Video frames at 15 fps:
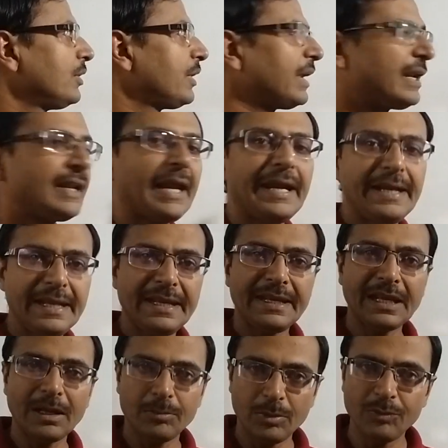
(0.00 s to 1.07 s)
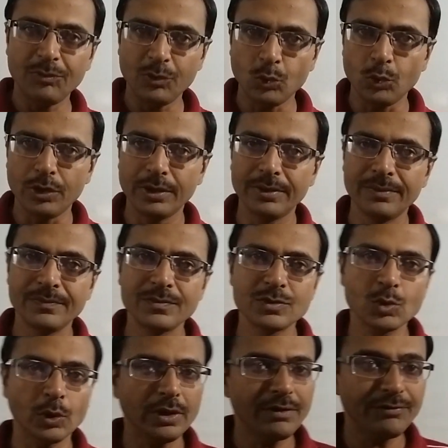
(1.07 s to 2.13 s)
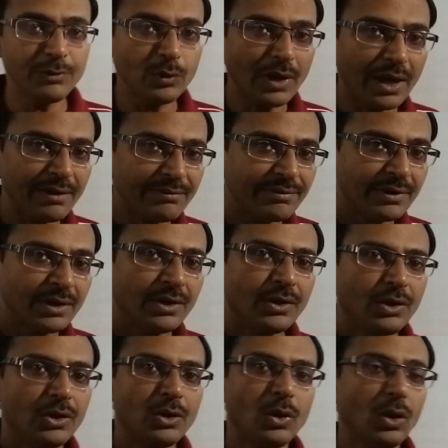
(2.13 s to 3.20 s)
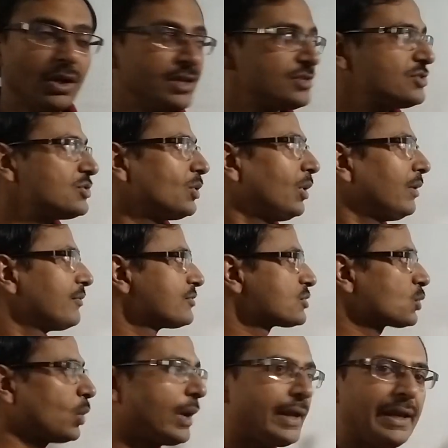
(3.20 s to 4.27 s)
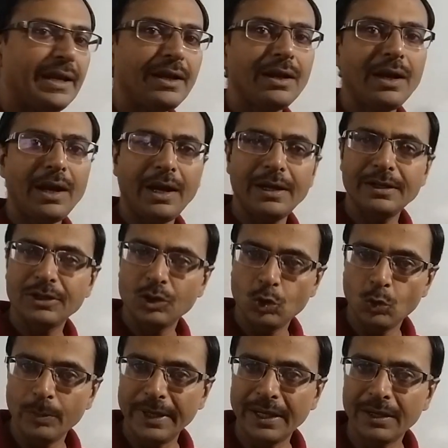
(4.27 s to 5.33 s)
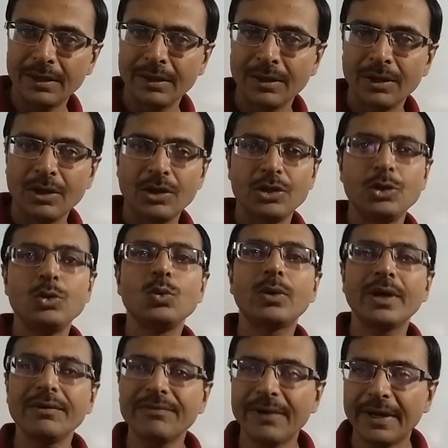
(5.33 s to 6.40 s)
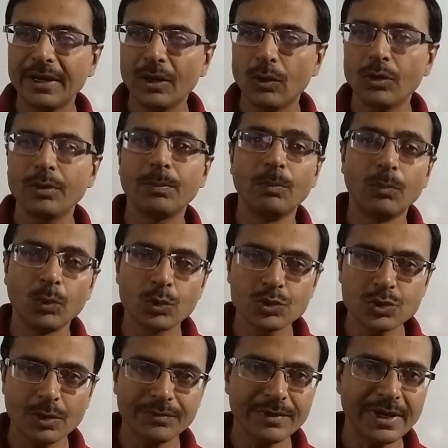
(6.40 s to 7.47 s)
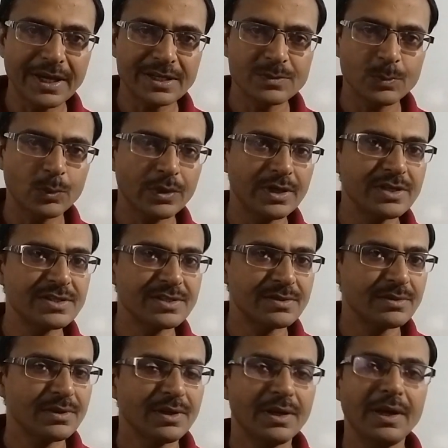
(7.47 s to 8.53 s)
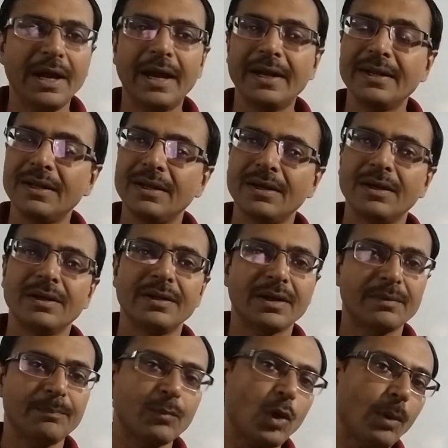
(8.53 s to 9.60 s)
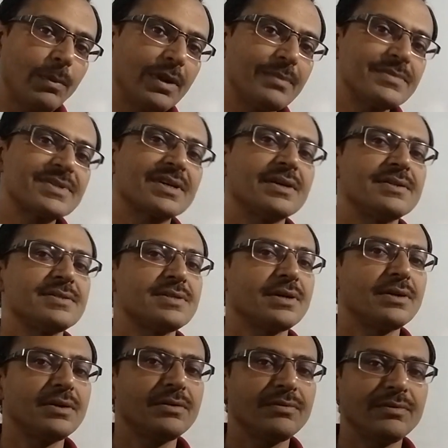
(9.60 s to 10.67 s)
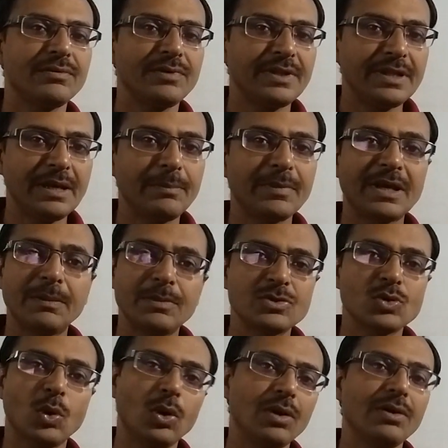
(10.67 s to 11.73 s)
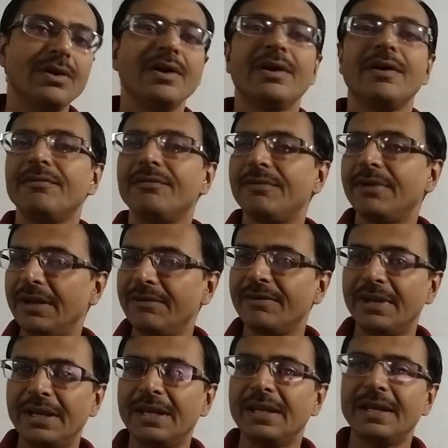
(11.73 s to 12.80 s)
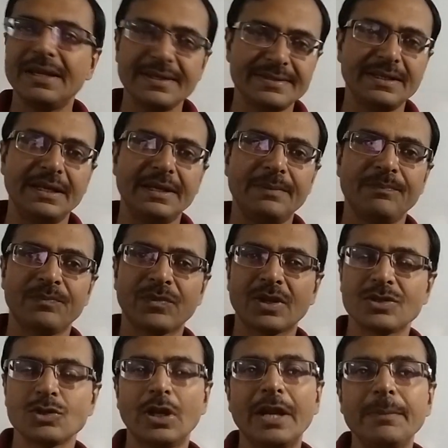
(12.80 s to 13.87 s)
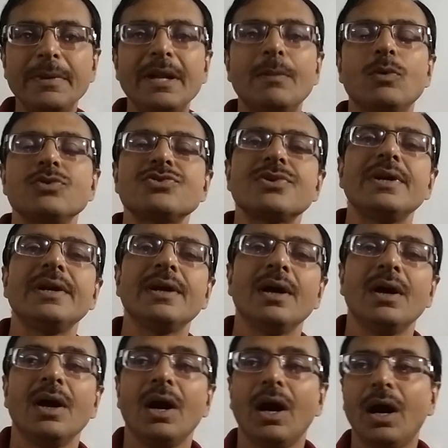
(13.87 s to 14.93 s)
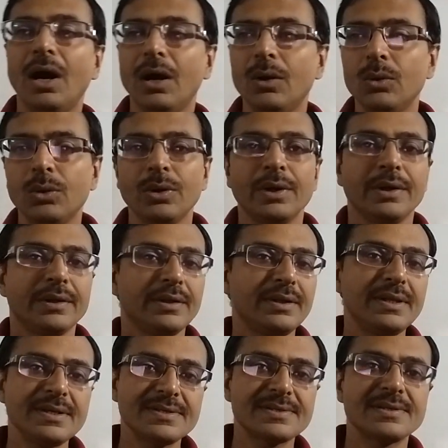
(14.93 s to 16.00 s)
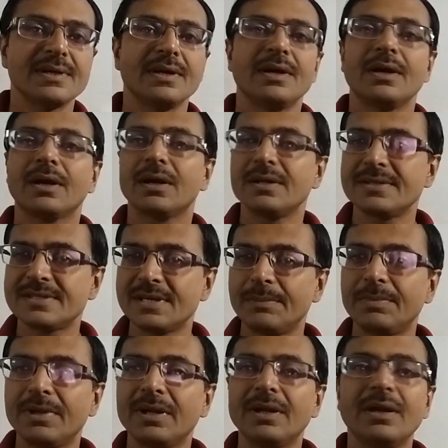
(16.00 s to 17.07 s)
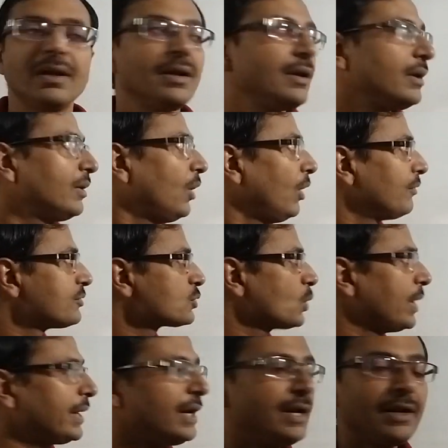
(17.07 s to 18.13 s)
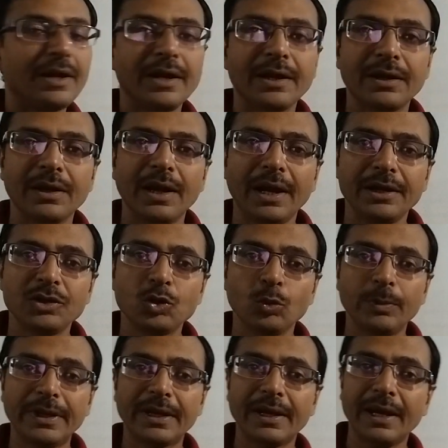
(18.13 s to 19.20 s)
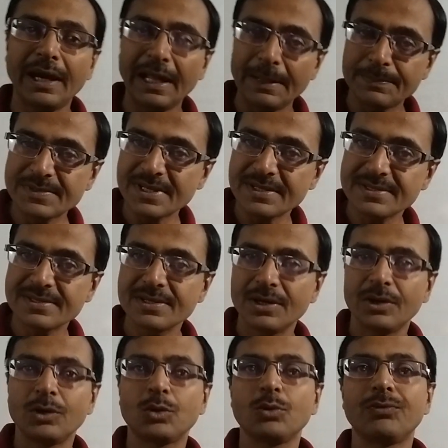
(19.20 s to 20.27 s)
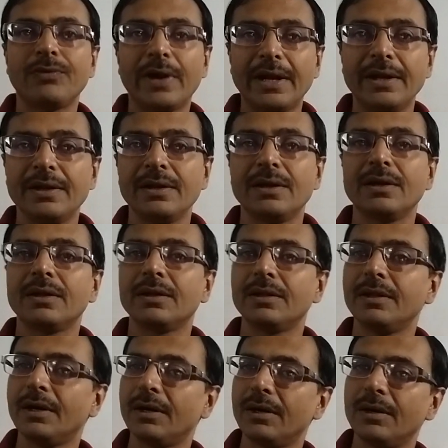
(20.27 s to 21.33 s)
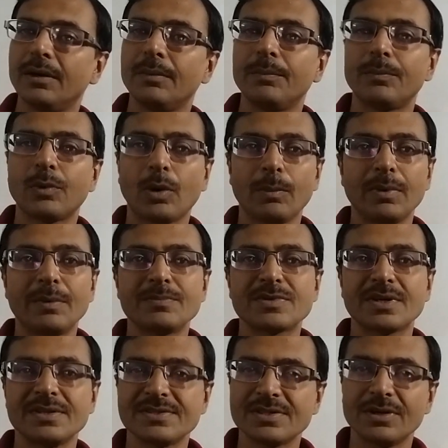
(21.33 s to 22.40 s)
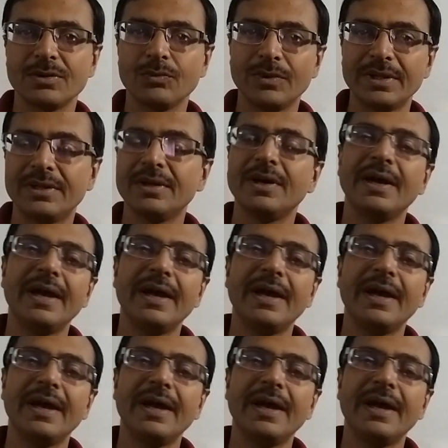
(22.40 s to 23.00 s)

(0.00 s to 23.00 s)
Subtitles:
trick 19 can be viewed. So if you have knowledge of squaring and cubing, you can find out most of the exponents and the problems concerned with them can be solved very, very easily. So let me demonstrate how this concept of squaring and cubing helps us to find the problems concerned with